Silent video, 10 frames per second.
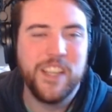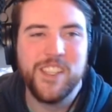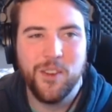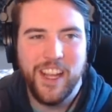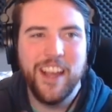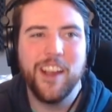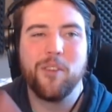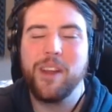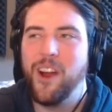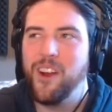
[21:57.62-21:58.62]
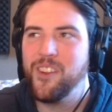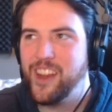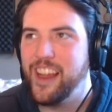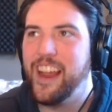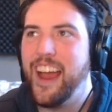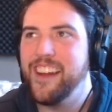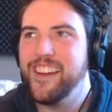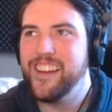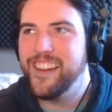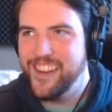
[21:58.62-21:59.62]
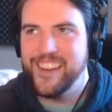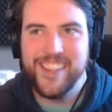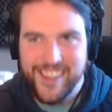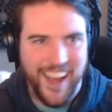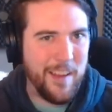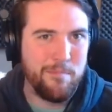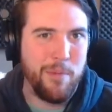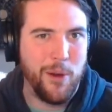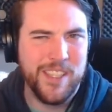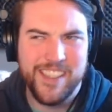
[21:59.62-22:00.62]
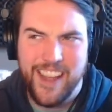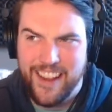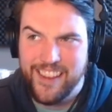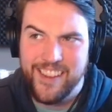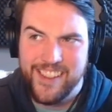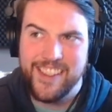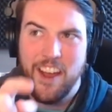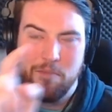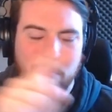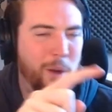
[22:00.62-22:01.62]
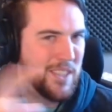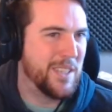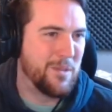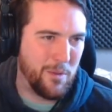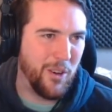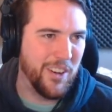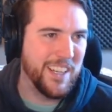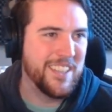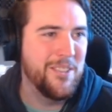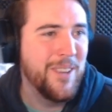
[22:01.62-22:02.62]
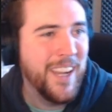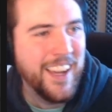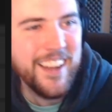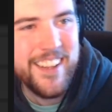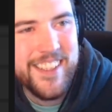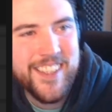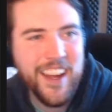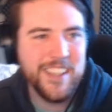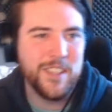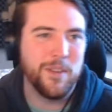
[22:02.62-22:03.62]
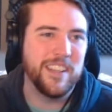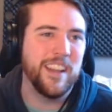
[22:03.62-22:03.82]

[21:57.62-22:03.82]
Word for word: so here we are looking at the signpost that the signpost is referring to. This sign is written